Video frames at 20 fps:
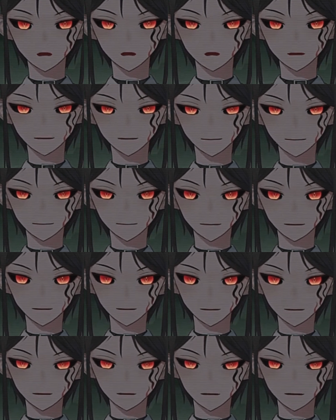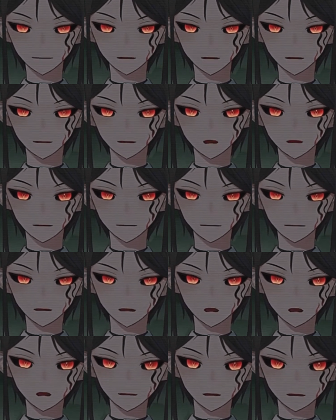it. The label
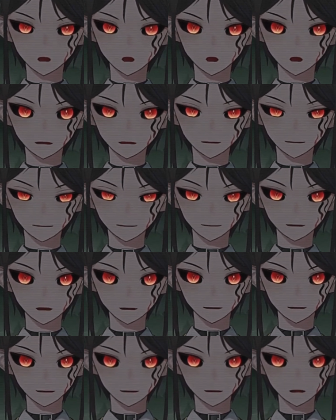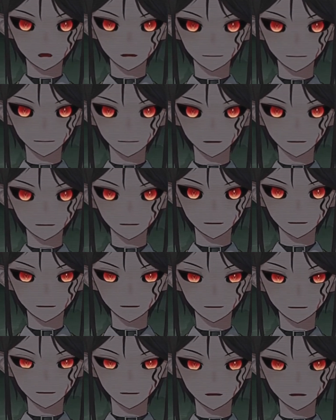on the bottle said
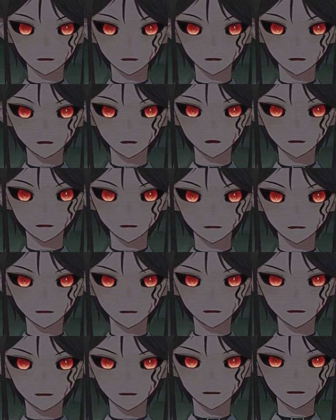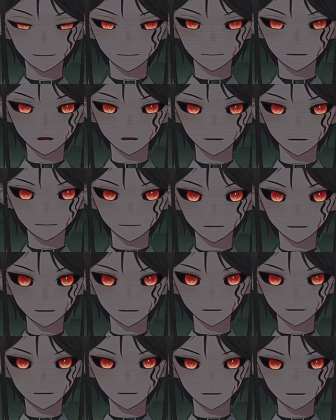Somnidrill in crisp
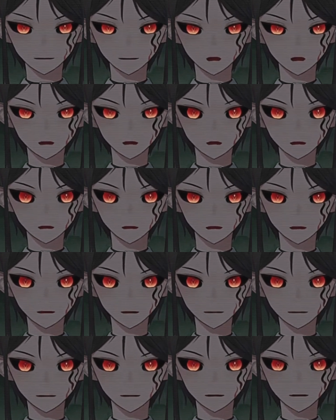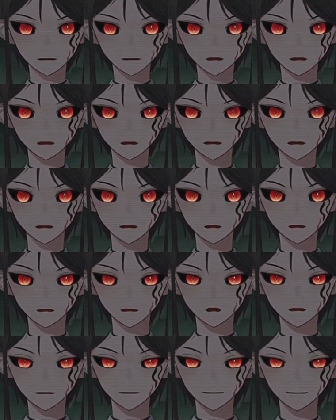blue lettering, with
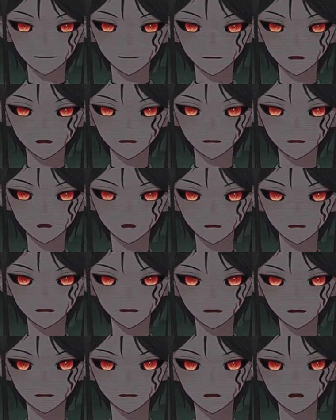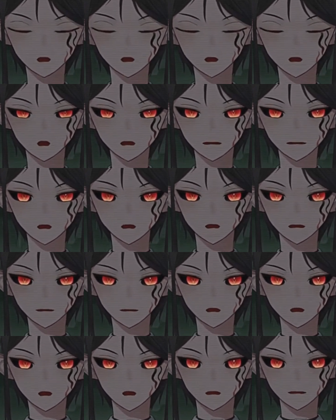no slogan, no chemical
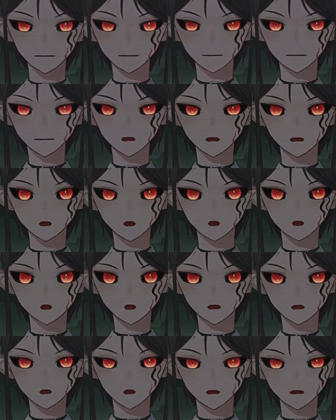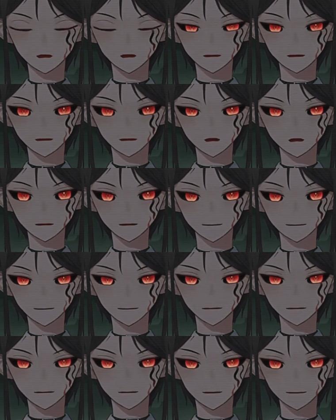name, or anything else
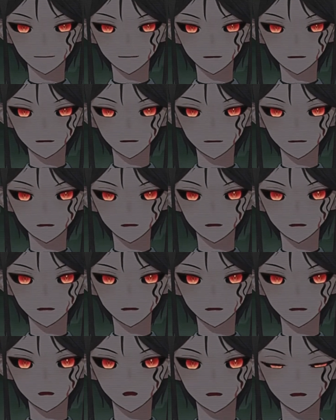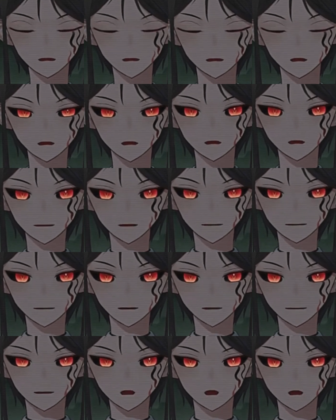useful. I couldn't even
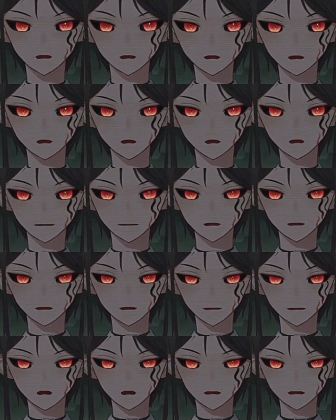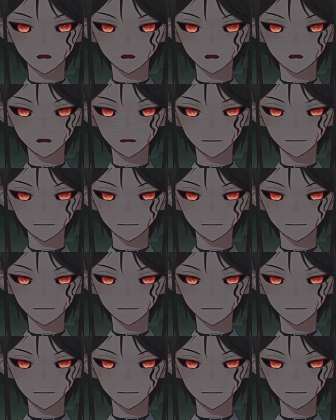find a company logo.